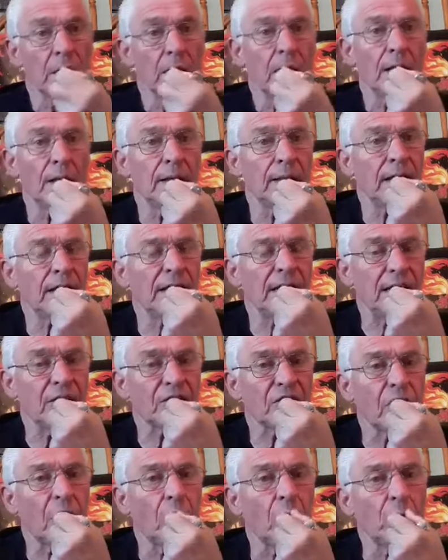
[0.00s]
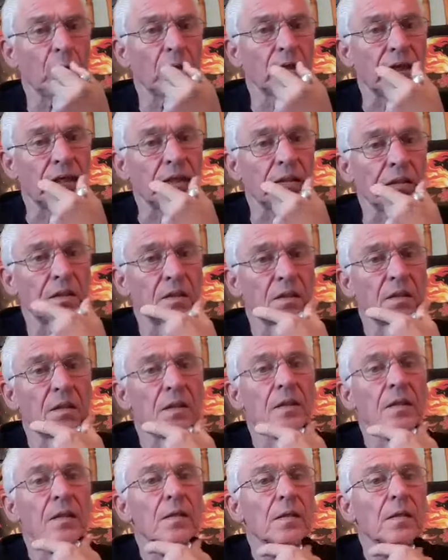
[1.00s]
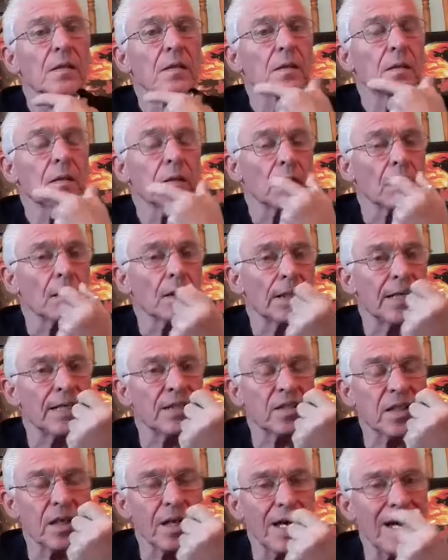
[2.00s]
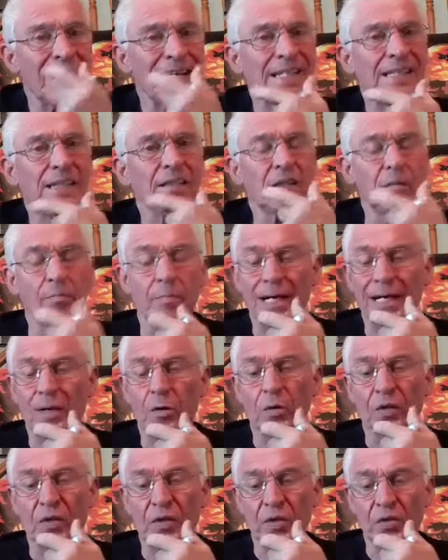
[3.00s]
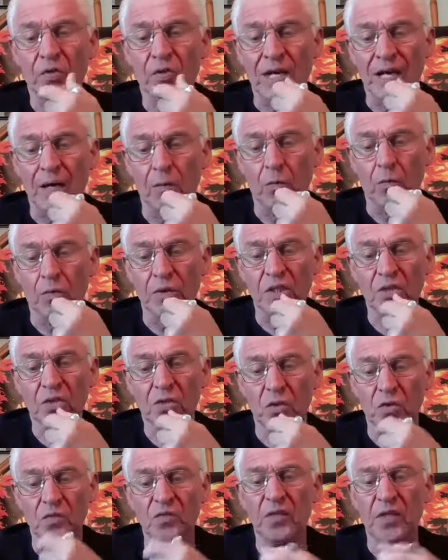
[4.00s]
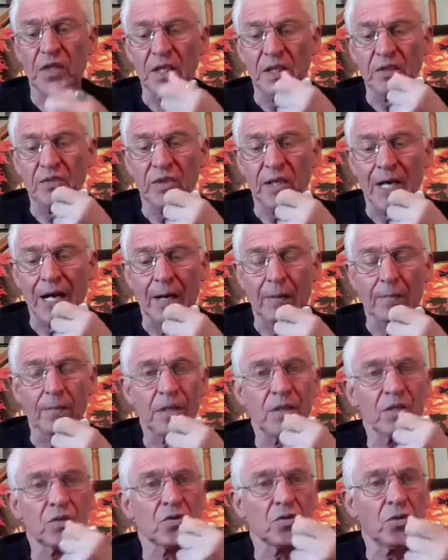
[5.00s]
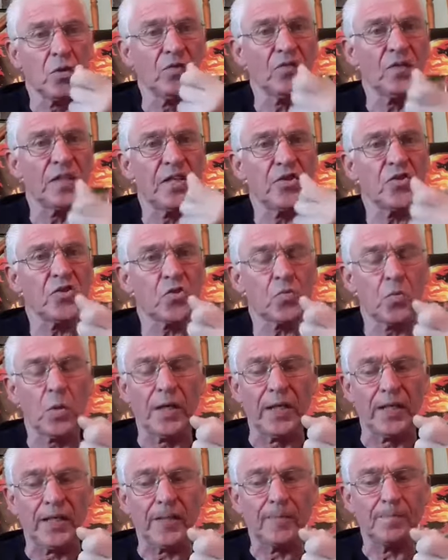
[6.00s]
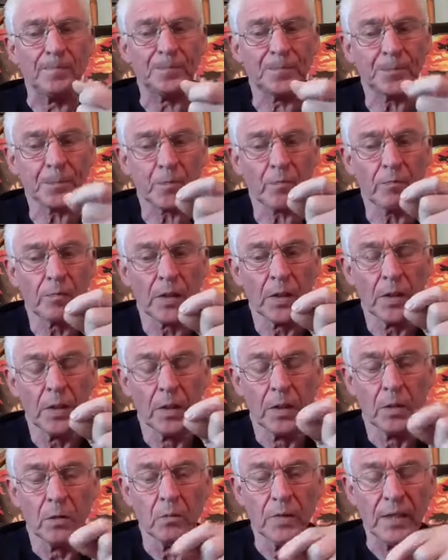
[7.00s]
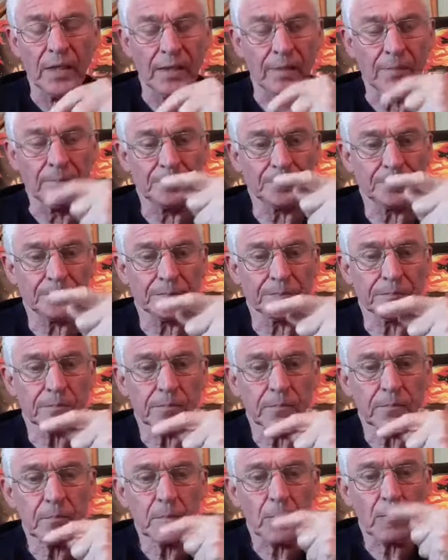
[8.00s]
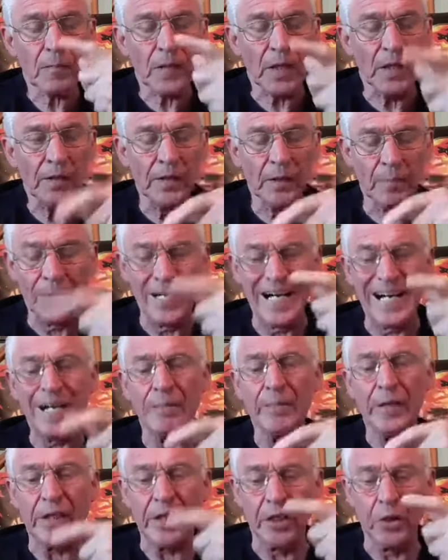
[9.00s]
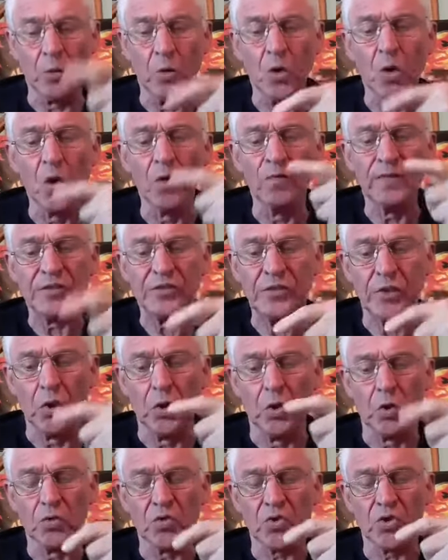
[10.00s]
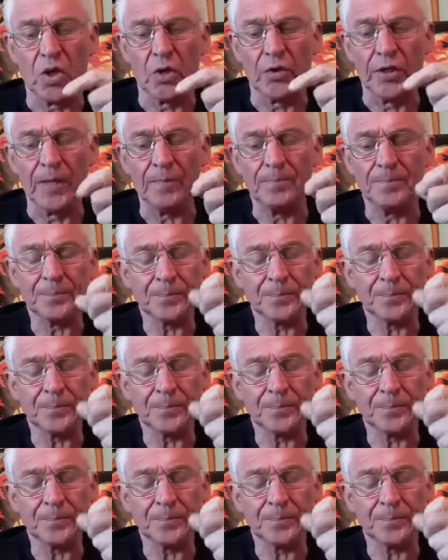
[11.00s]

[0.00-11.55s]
And heat's holding. It's lined the mouth as that one. It's lovely as that. It's lovely and sweet. With the barbecue overtones on it.